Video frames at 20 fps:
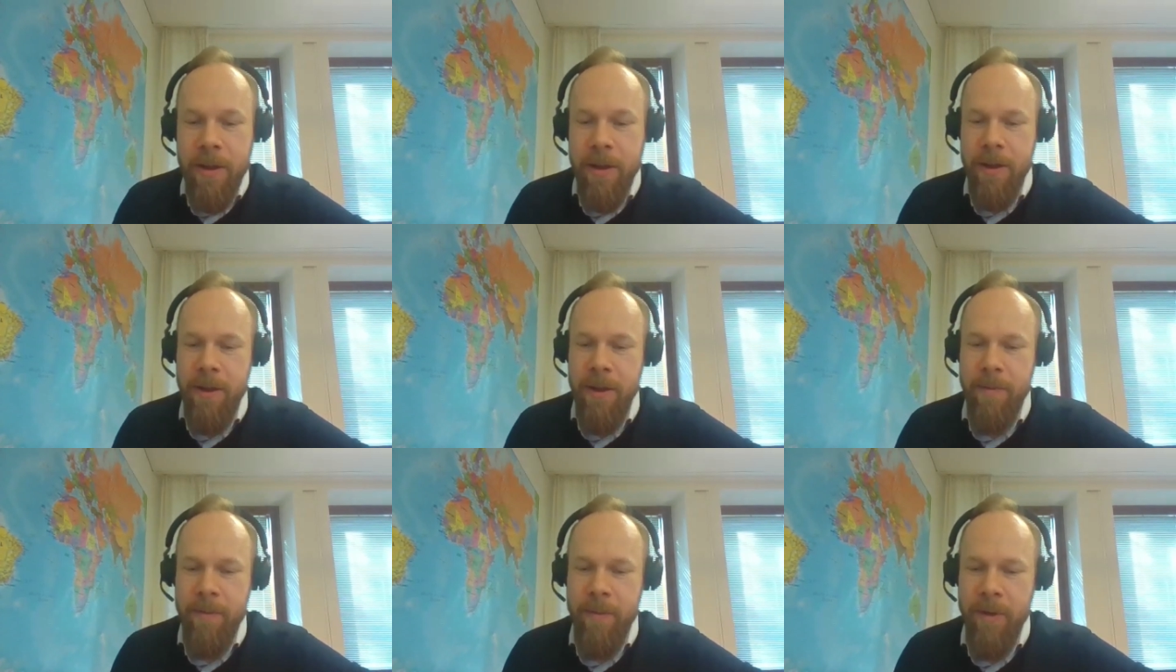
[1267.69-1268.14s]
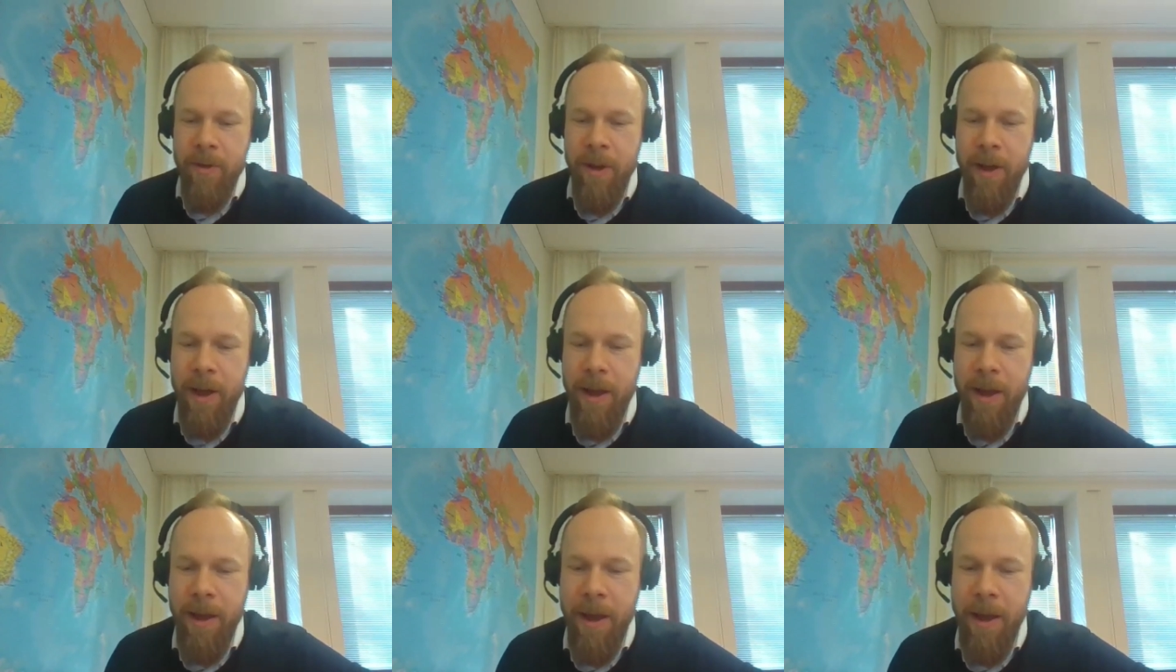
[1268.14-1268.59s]
Um, so
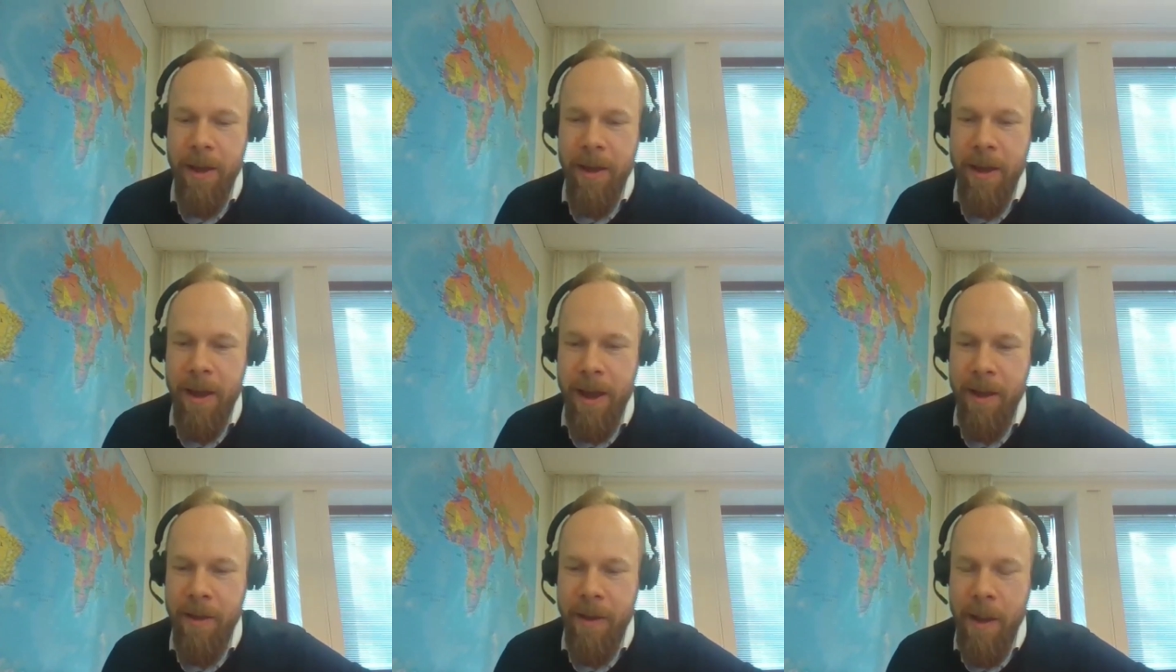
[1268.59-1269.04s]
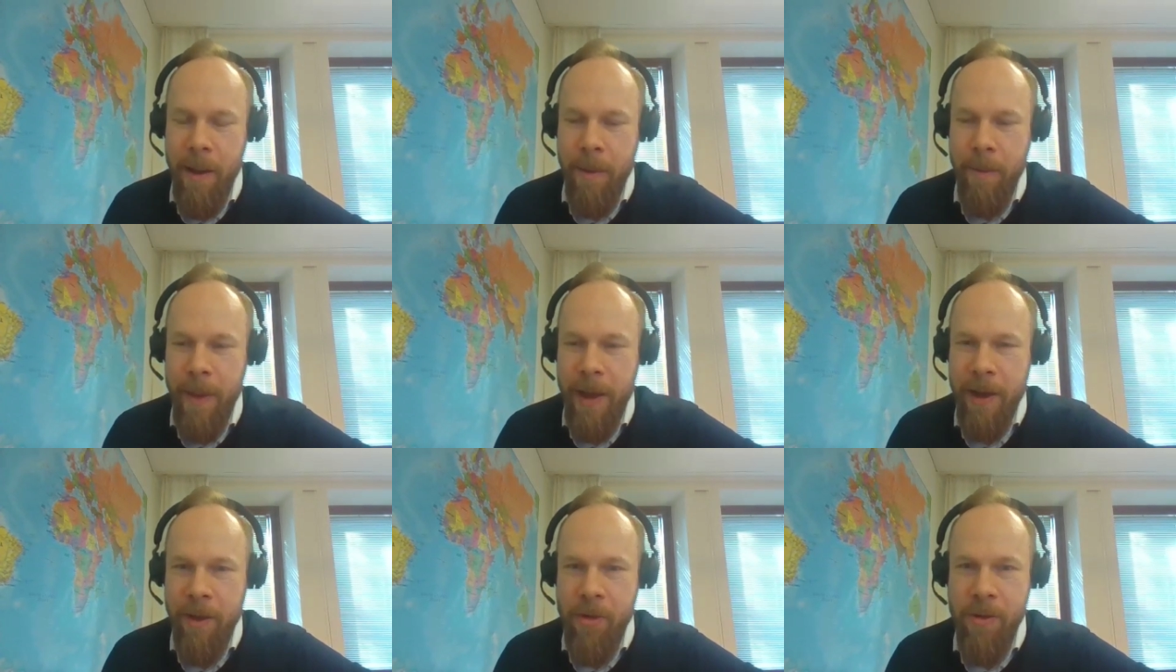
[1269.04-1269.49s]
I, I,
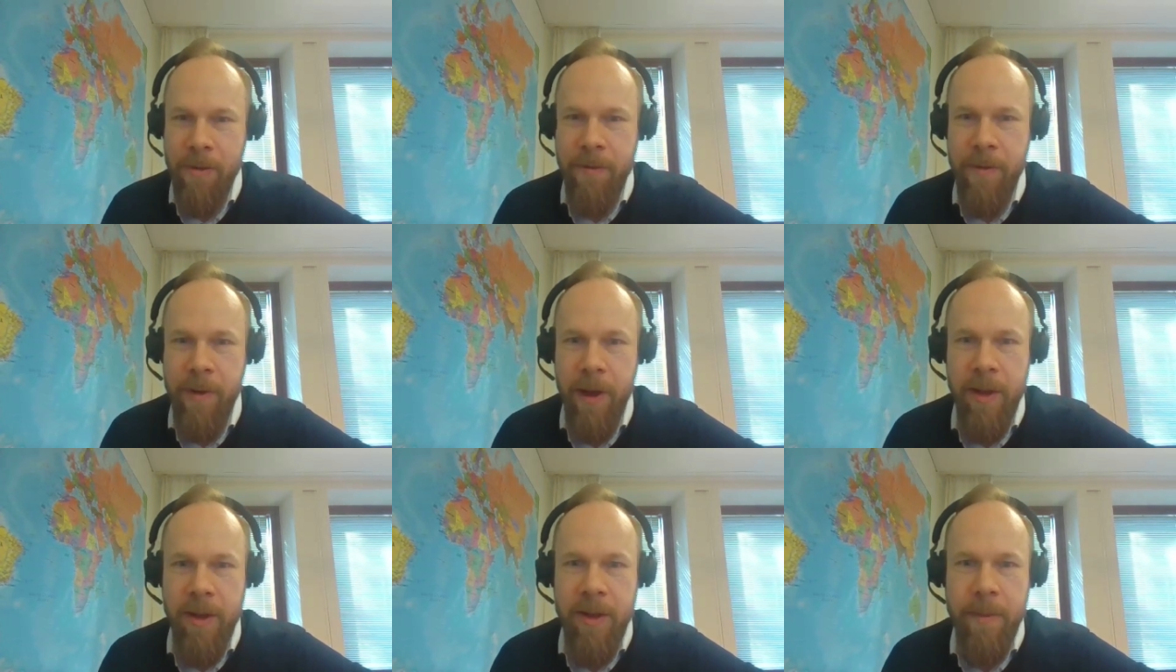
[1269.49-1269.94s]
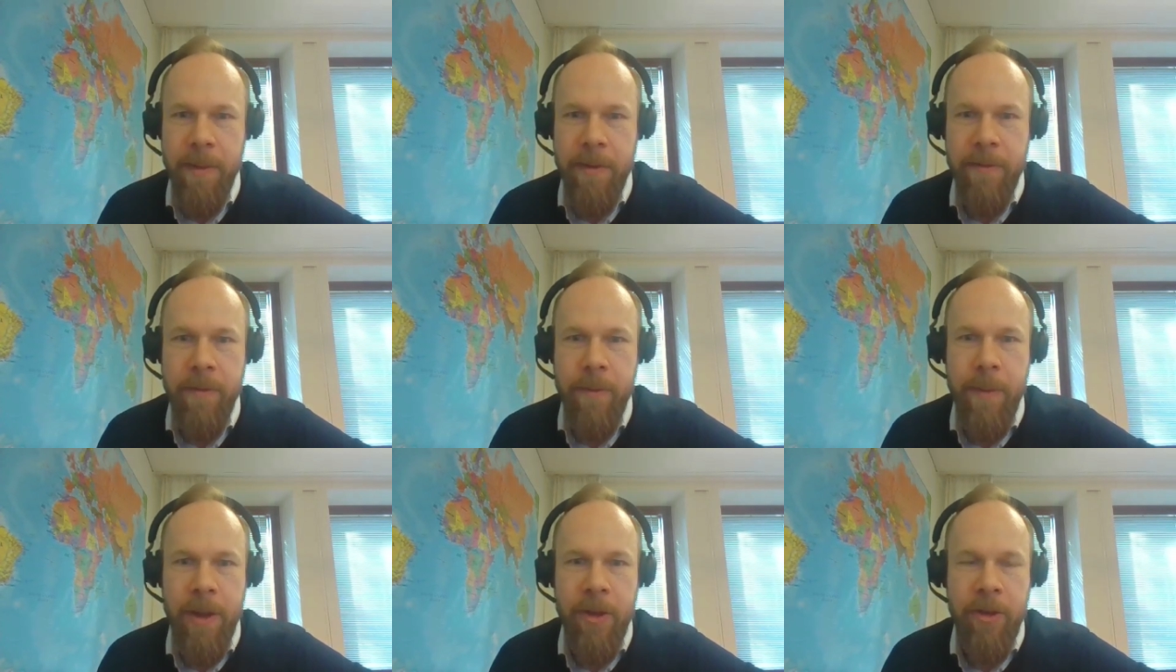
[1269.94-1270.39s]
managed to find some
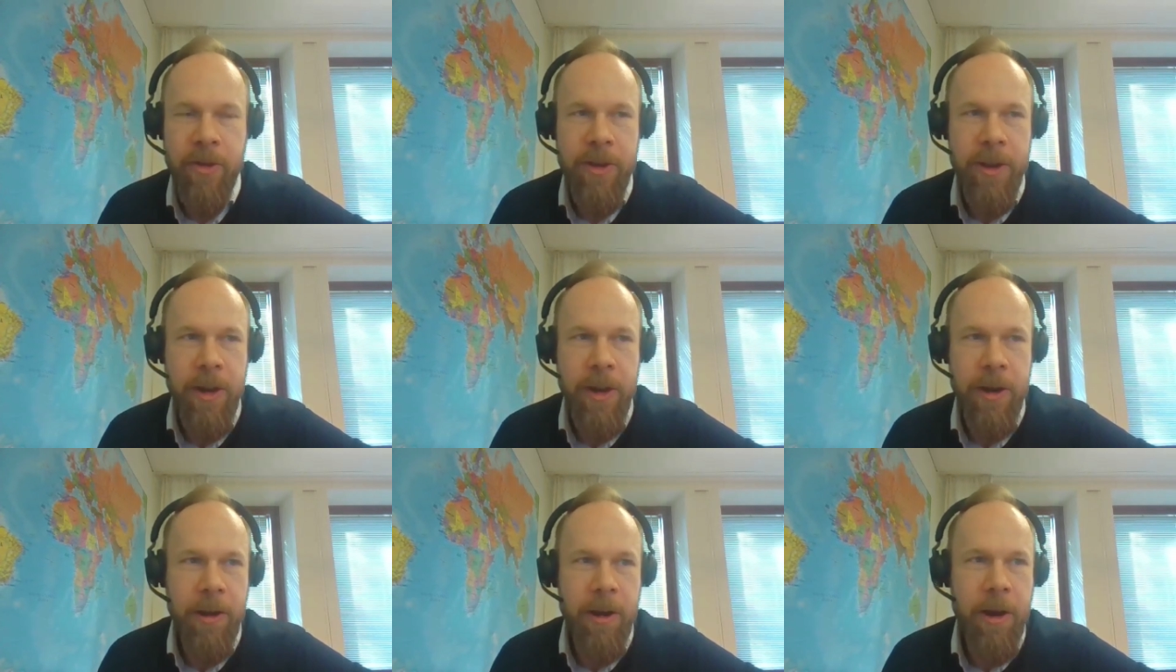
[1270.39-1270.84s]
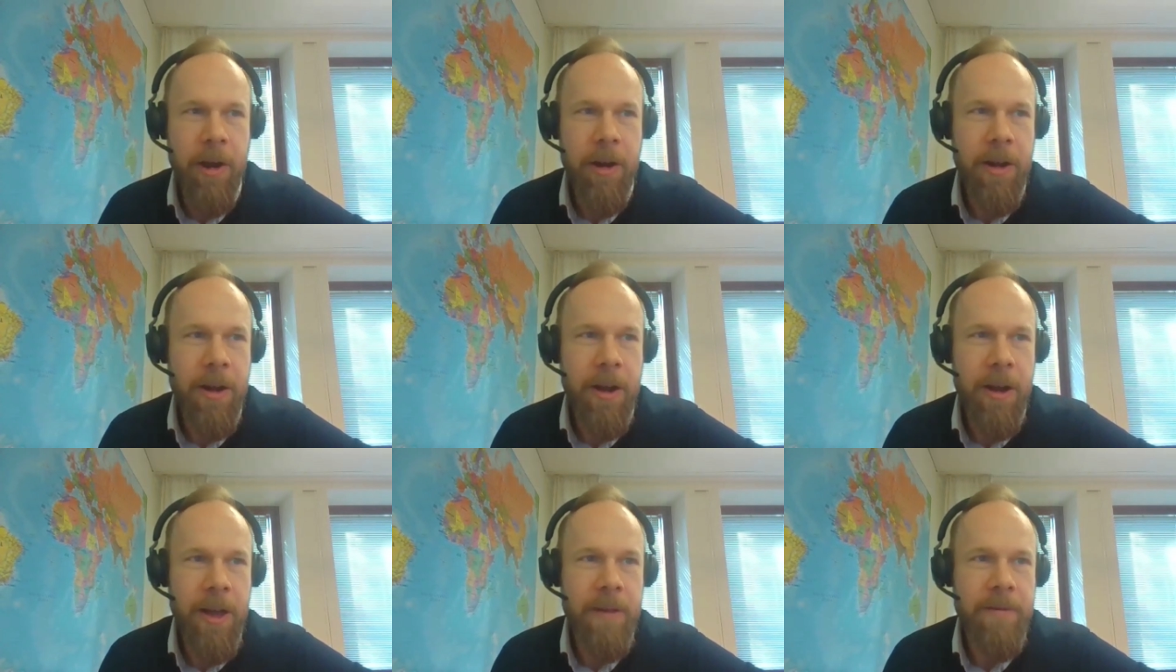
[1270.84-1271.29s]
information in our
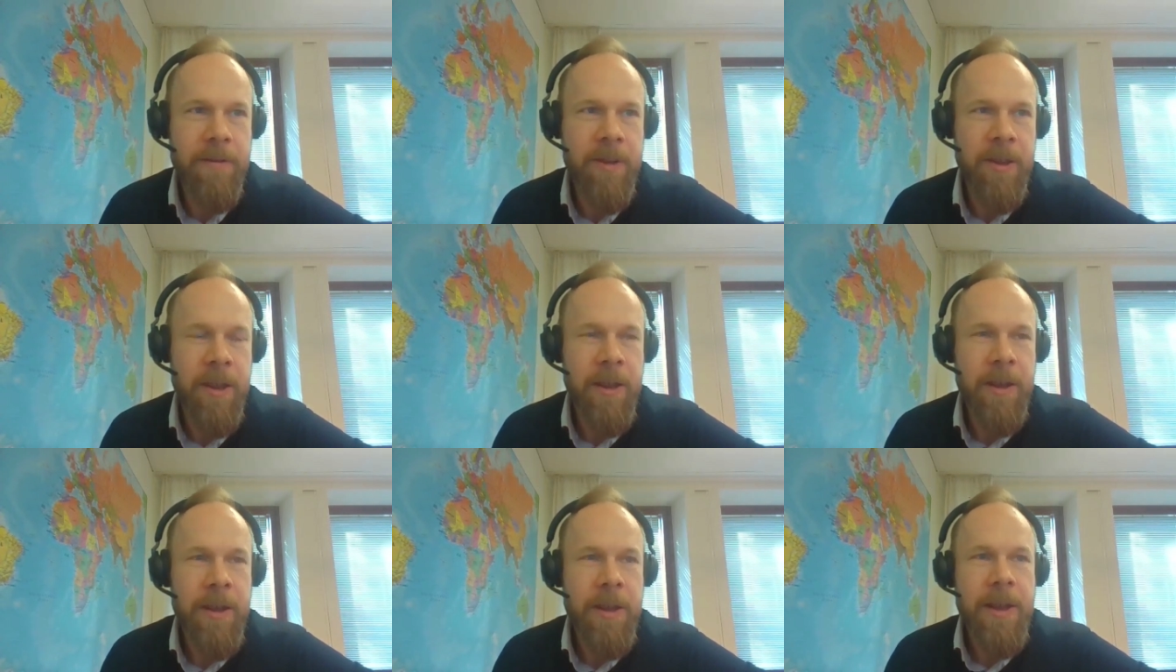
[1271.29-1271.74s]
archives